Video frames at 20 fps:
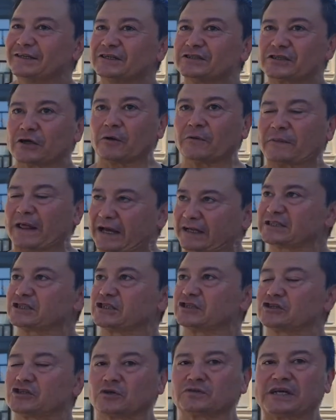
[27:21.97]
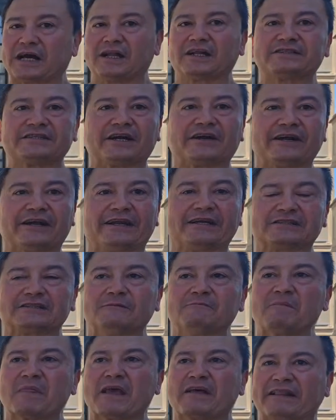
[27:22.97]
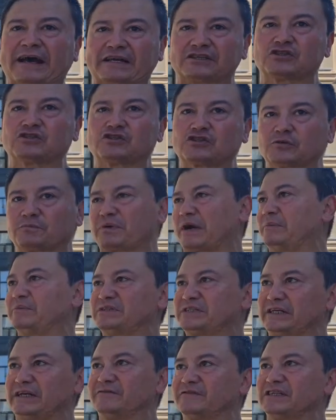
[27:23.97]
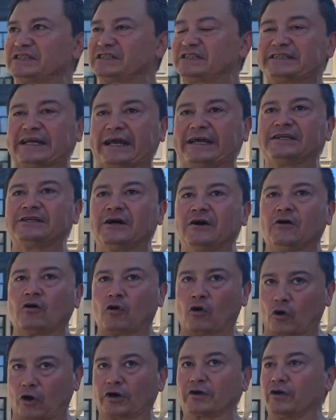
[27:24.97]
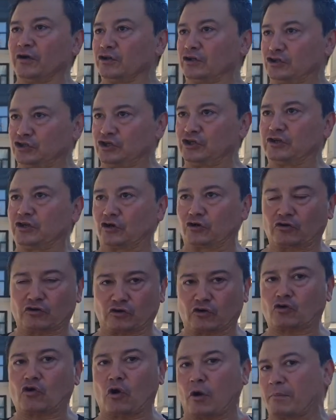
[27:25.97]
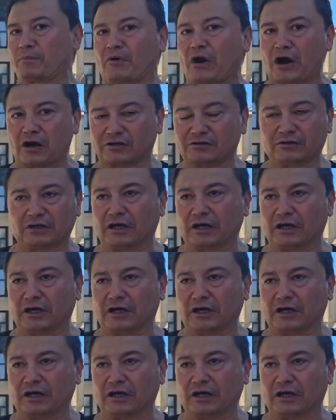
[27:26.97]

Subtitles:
So that's the totalitarianism. That's the supremacy of the state, or the corporate,